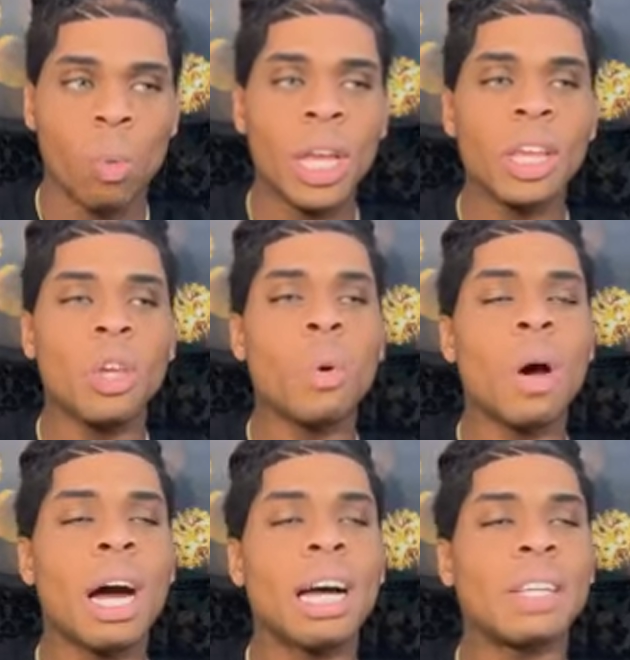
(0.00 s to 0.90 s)
When
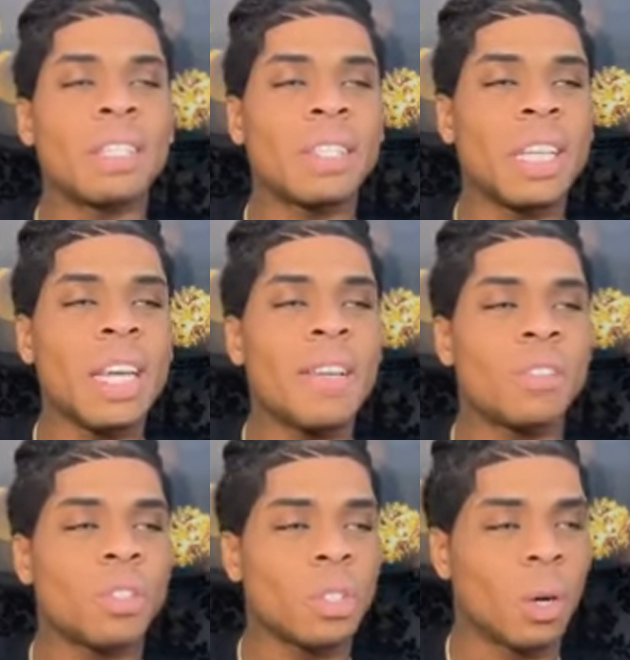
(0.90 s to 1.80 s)
you are a
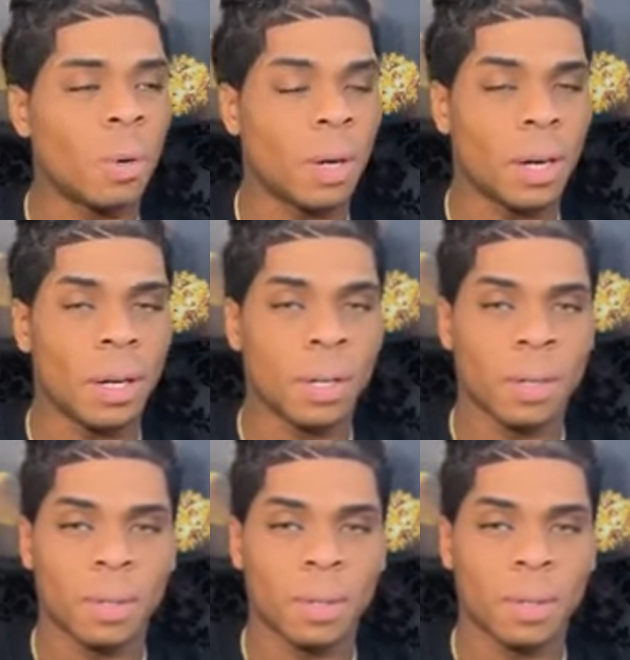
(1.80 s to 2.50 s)
seed sower